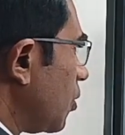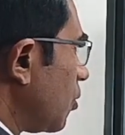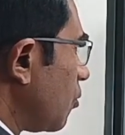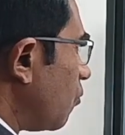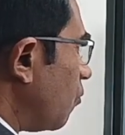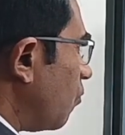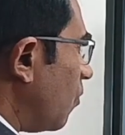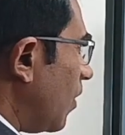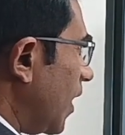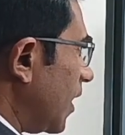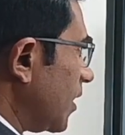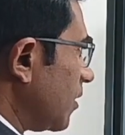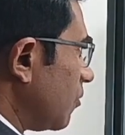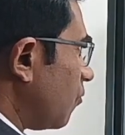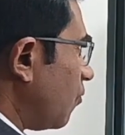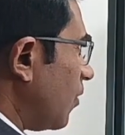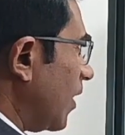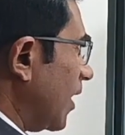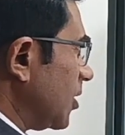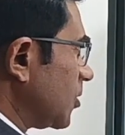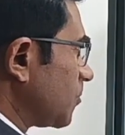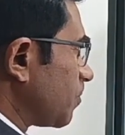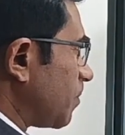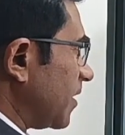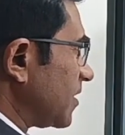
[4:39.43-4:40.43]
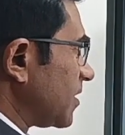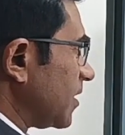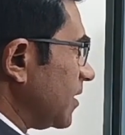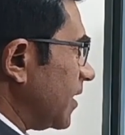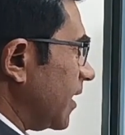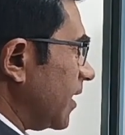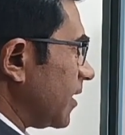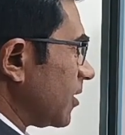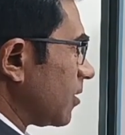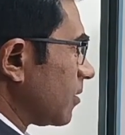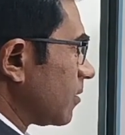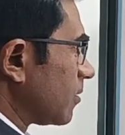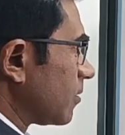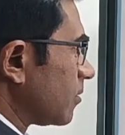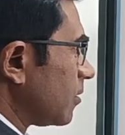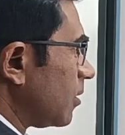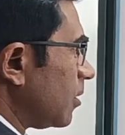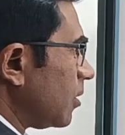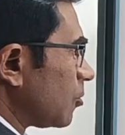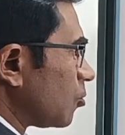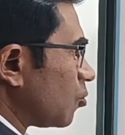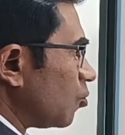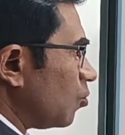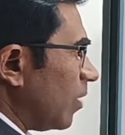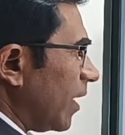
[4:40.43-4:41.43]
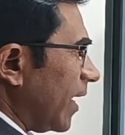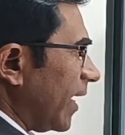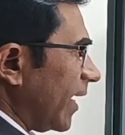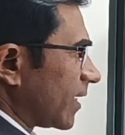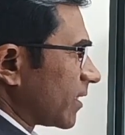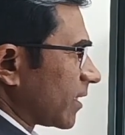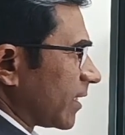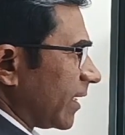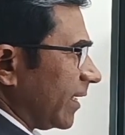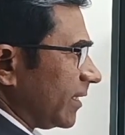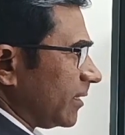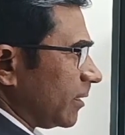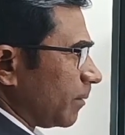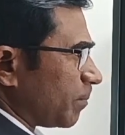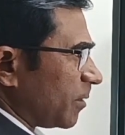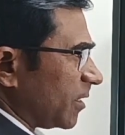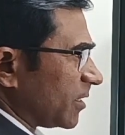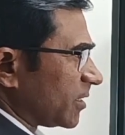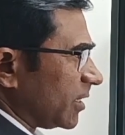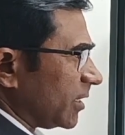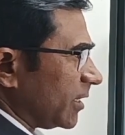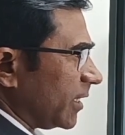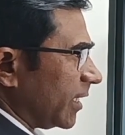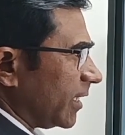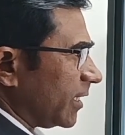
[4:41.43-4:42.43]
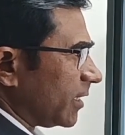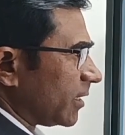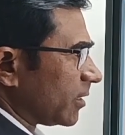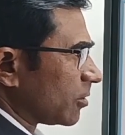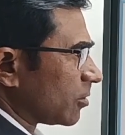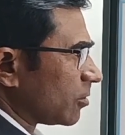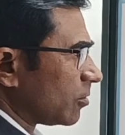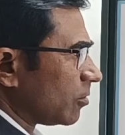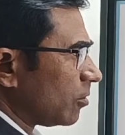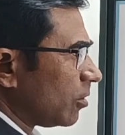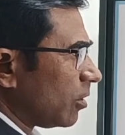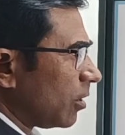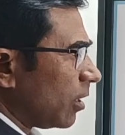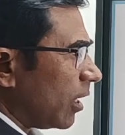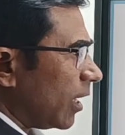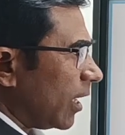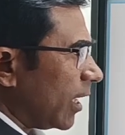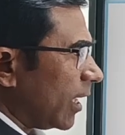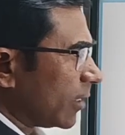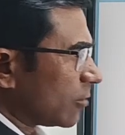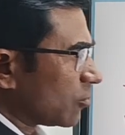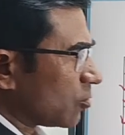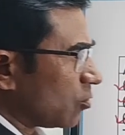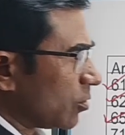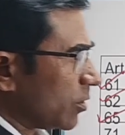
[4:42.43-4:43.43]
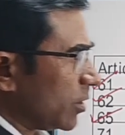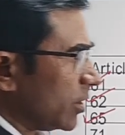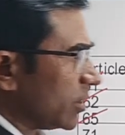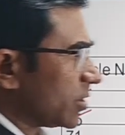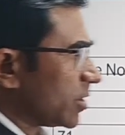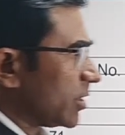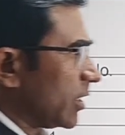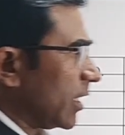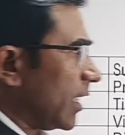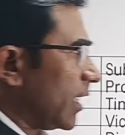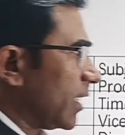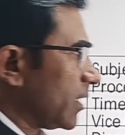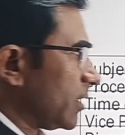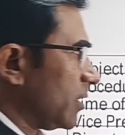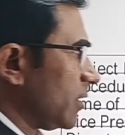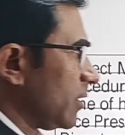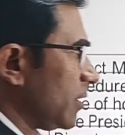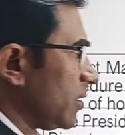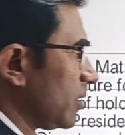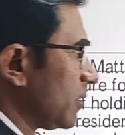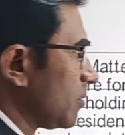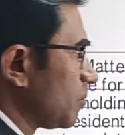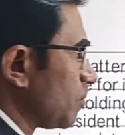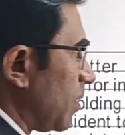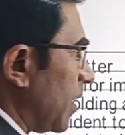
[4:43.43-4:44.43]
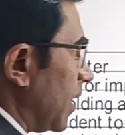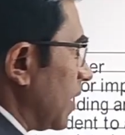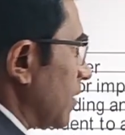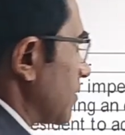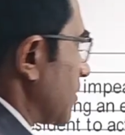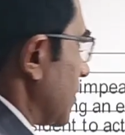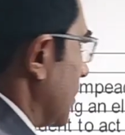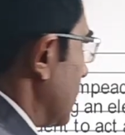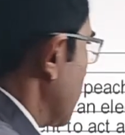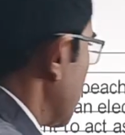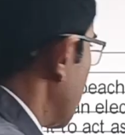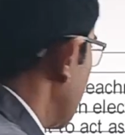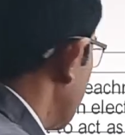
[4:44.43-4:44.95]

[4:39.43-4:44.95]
Vice President to act as a President or to discharge in his functions.